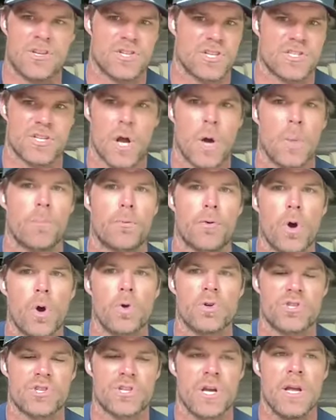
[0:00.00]
just
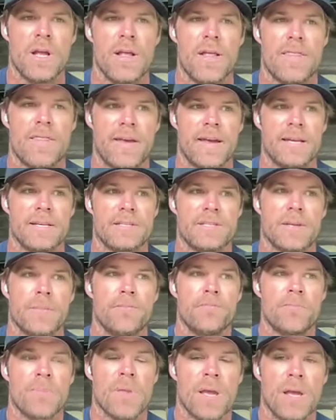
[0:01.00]
approach things.